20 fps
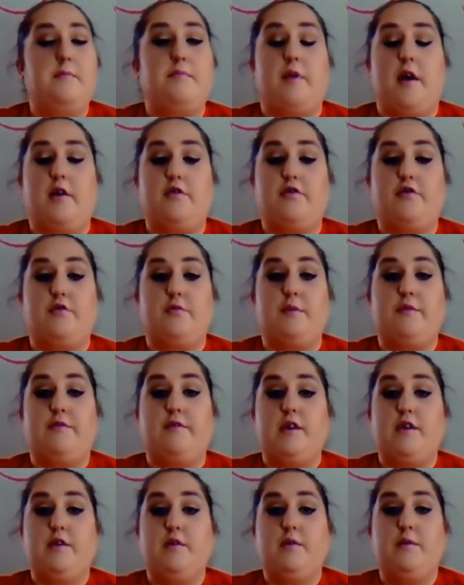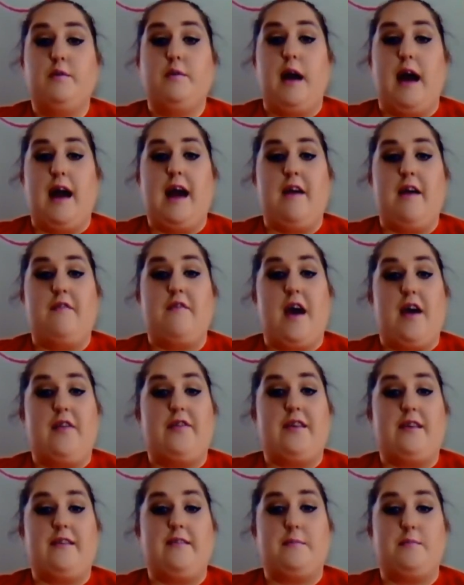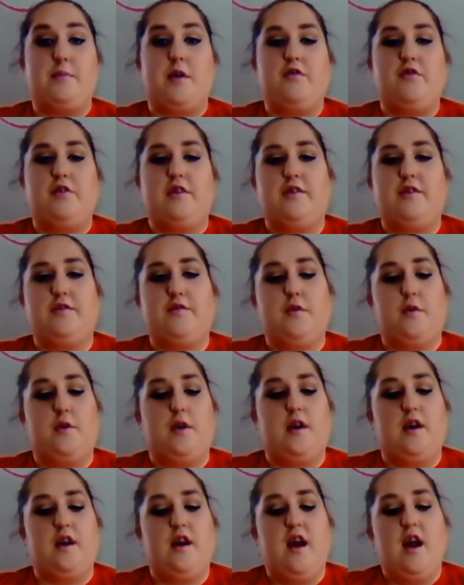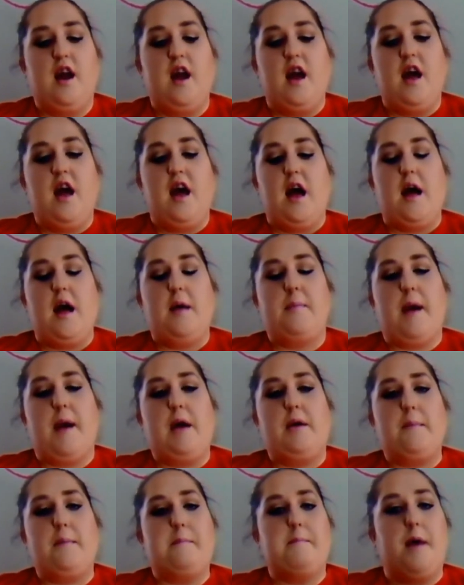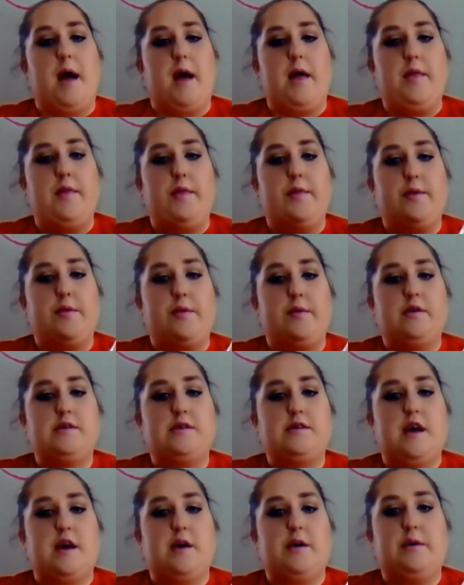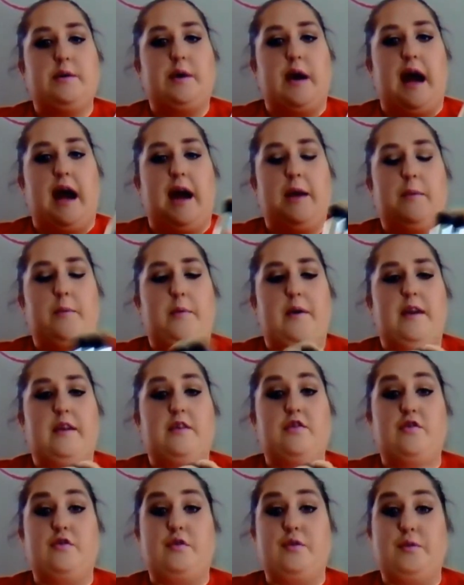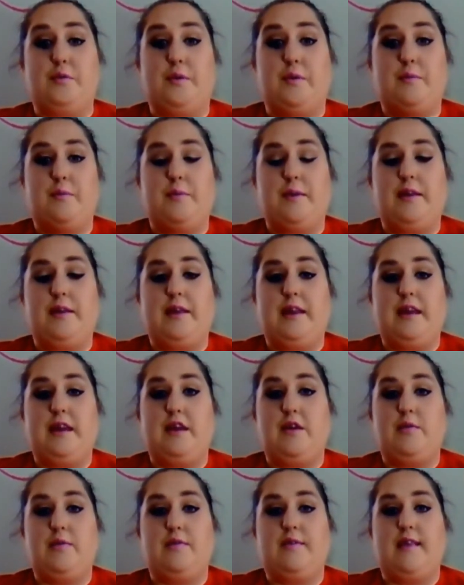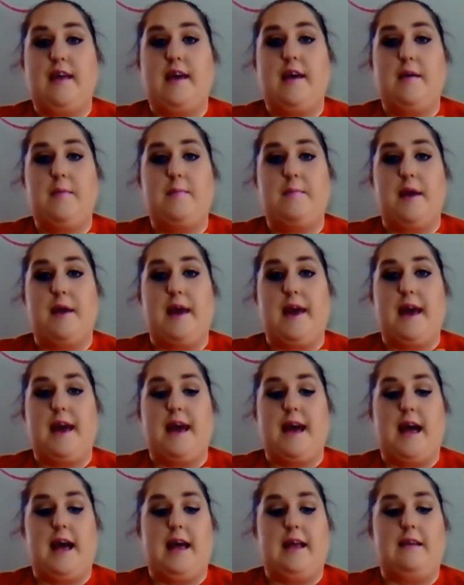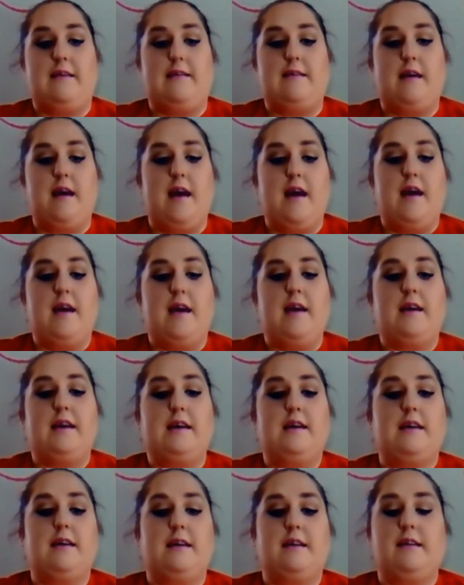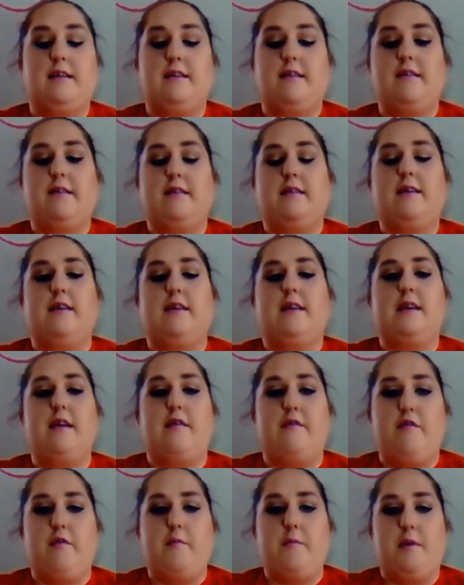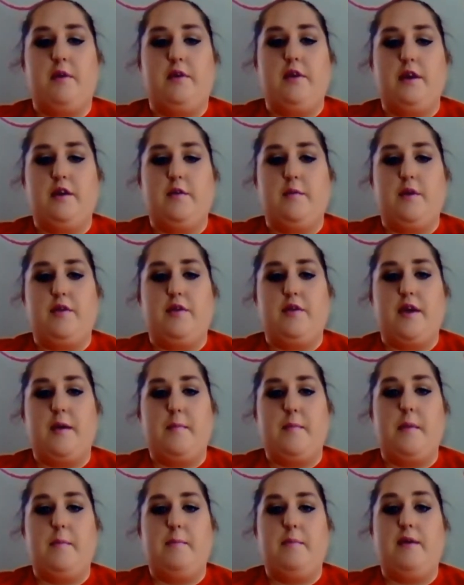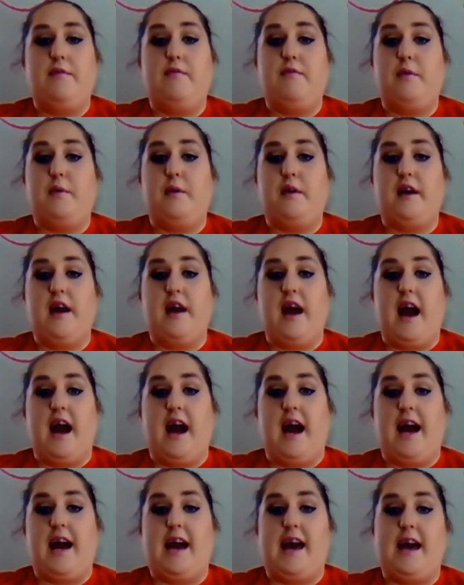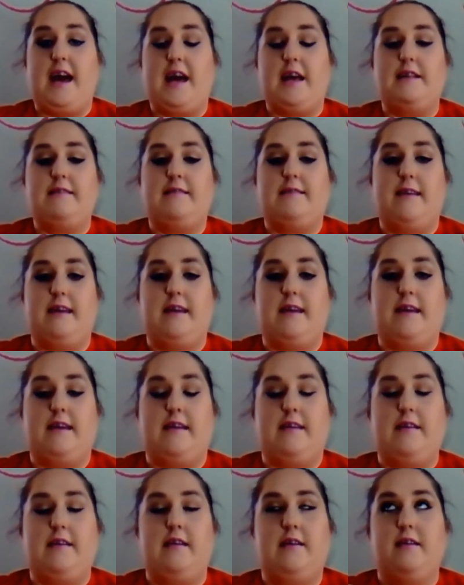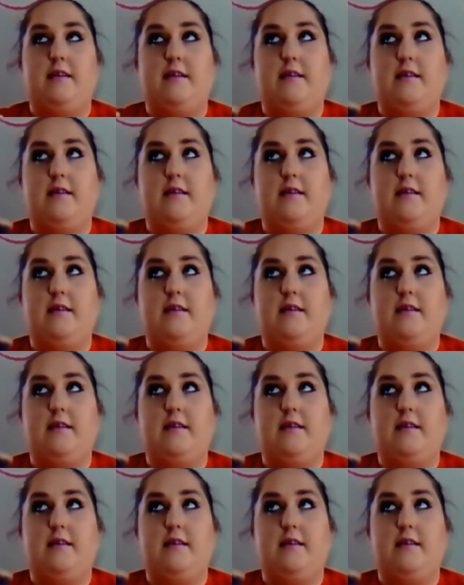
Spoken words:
brush review. I have had these brushes for about a month or so. I wanted to really use them and get familiar with them before I did